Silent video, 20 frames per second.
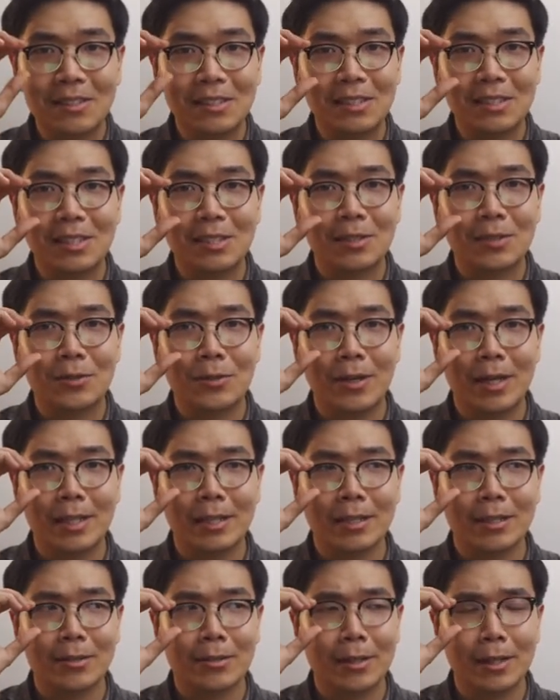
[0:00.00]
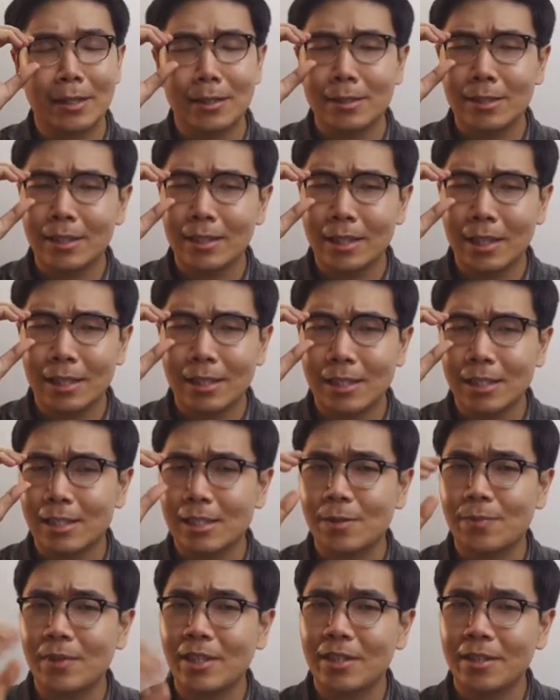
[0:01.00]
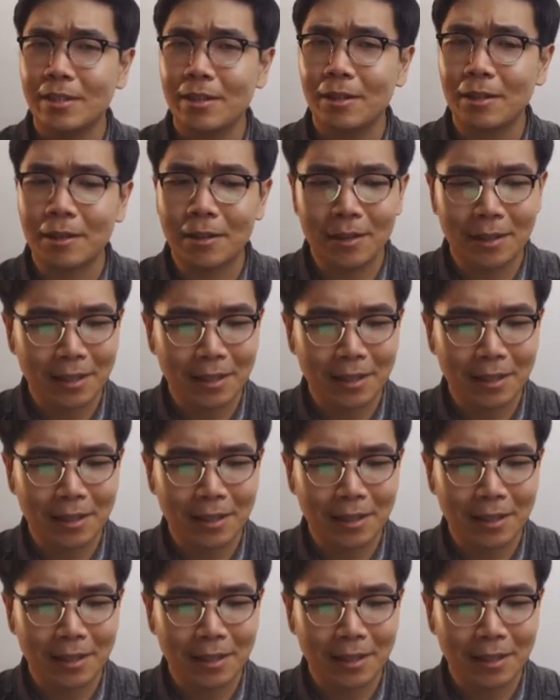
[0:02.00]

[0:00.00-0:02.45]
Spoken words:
It's quite crazy that it's been a year.